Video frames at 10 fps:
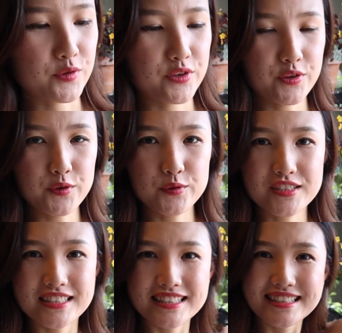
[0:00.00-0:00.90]
so
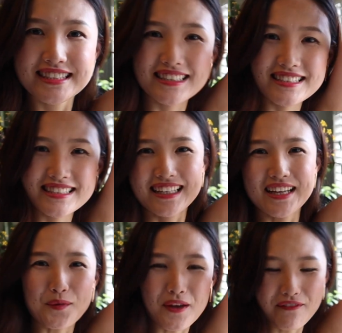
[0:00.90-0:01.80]
cute,
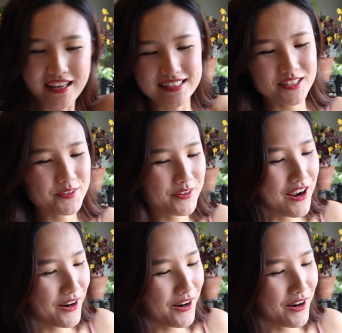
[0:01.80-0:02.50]
waving its little